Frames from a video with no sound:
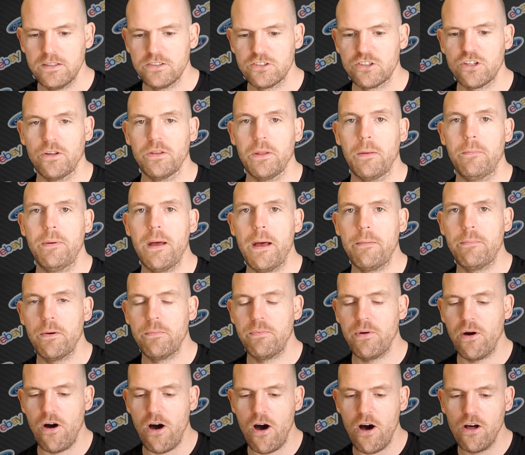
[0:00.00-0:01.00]
It's got the pepper
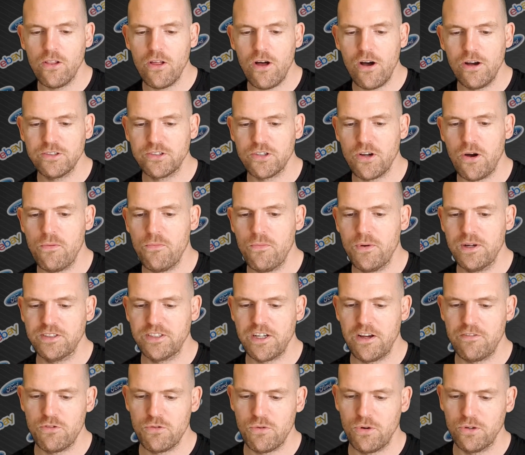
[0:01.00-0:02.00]
pot alloys on, which
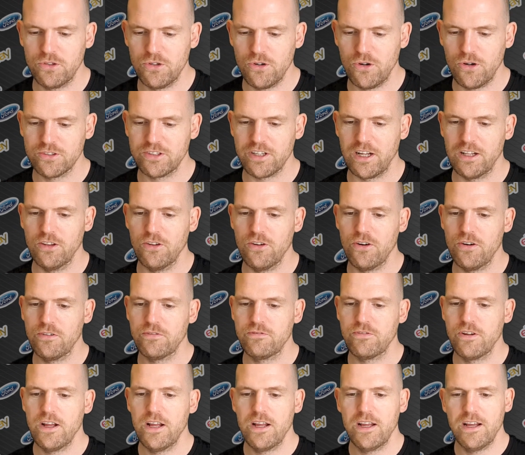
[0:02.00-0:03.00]
everyone knows I
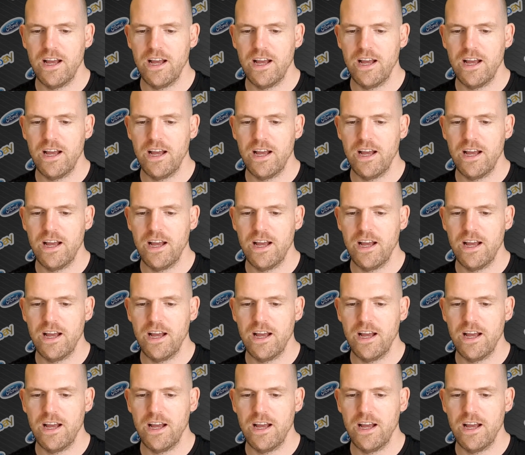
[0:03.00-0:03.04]
love.